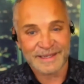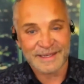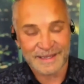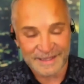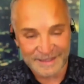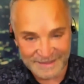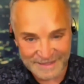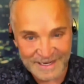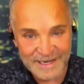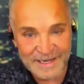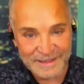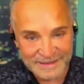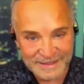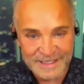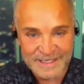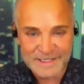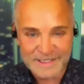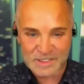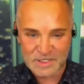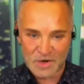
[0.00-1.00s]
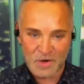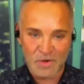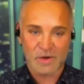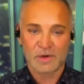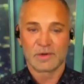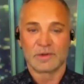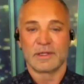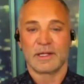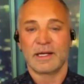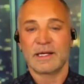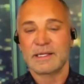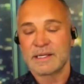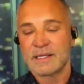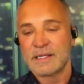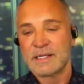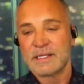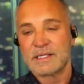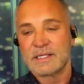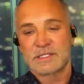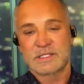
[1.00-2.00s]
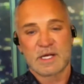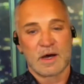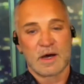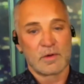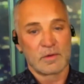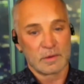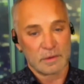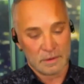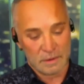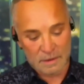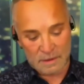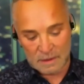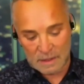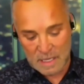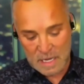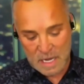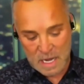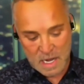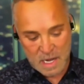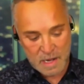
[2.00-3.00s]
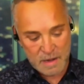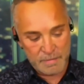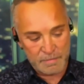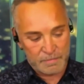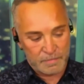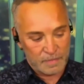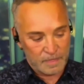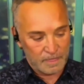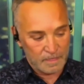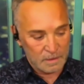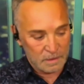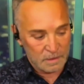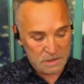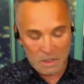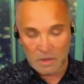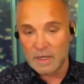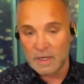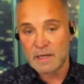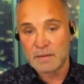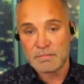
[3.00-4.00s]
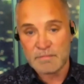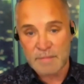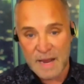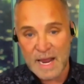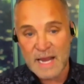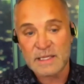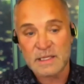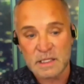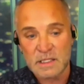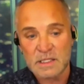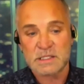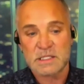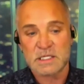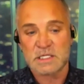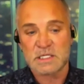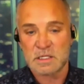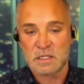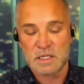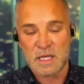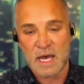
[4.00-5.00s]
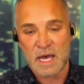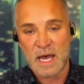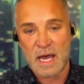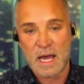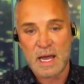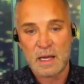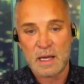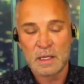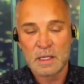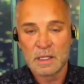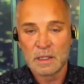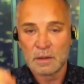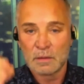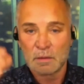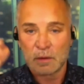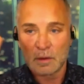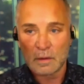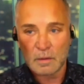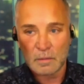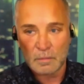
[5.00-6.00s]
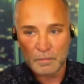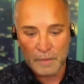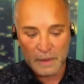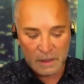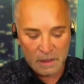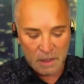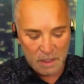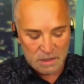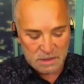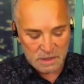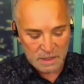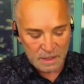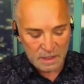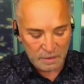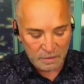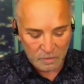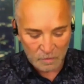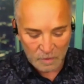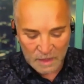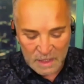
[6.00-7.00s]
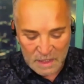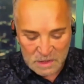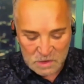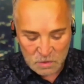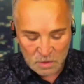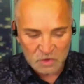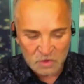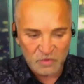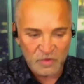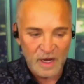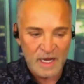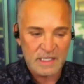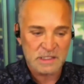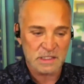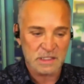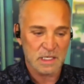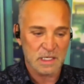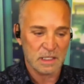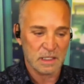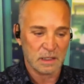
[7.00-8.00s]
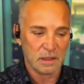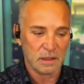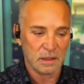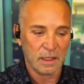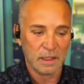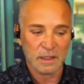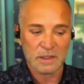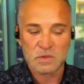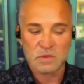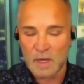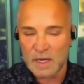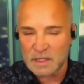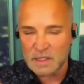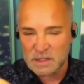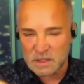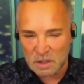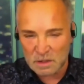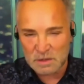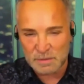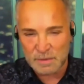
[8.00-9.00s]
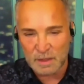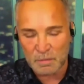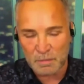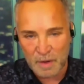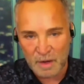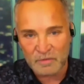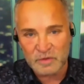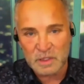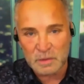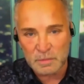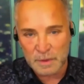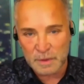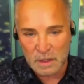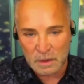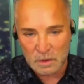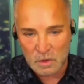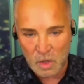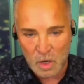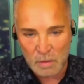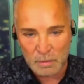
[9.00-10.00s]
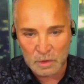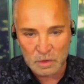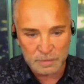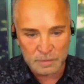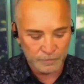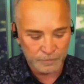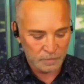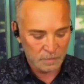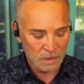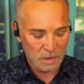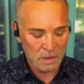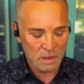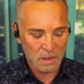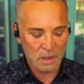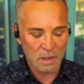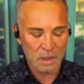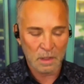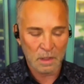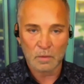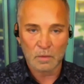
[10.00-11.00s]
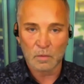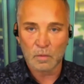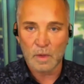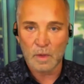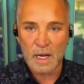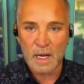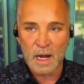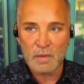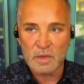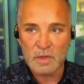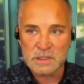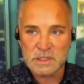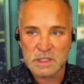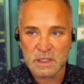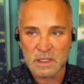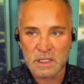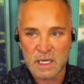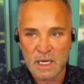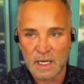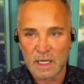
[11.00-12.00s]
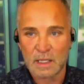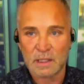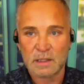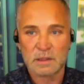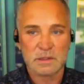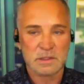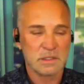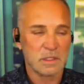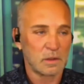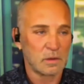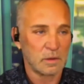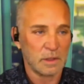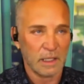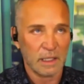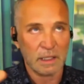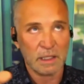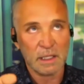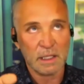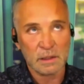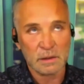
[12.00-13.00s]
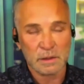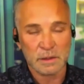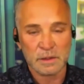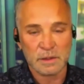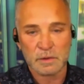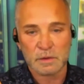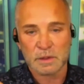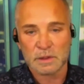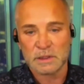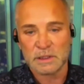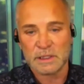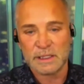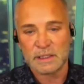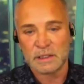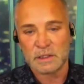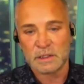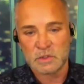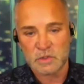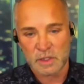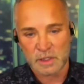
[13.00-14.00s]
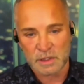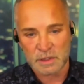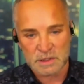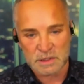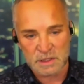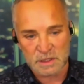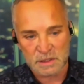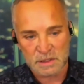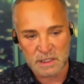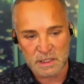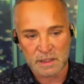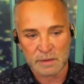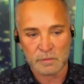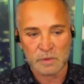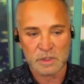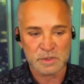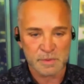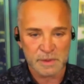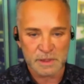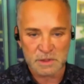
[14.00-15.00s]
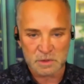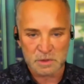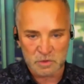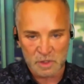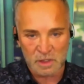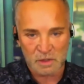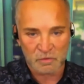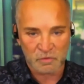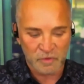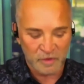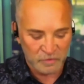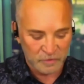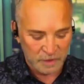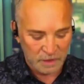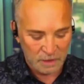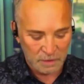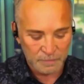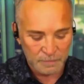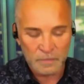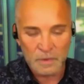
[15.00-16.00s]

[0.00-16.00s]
And that's so cool, eh? So I had made the decision there, because here's what's fascinating, and that's why I talked about poverty being normal. When I was a kid, so in England, you could legally drink at 16, which means you drink at 15.